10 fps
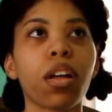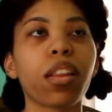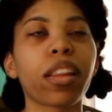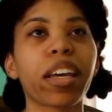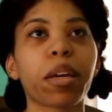
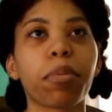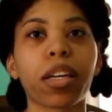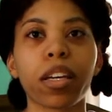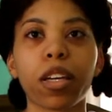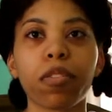like my
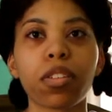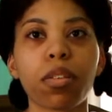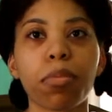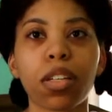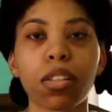gifts
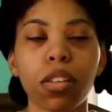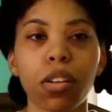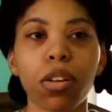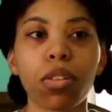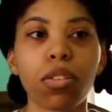and my
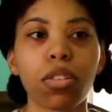skills,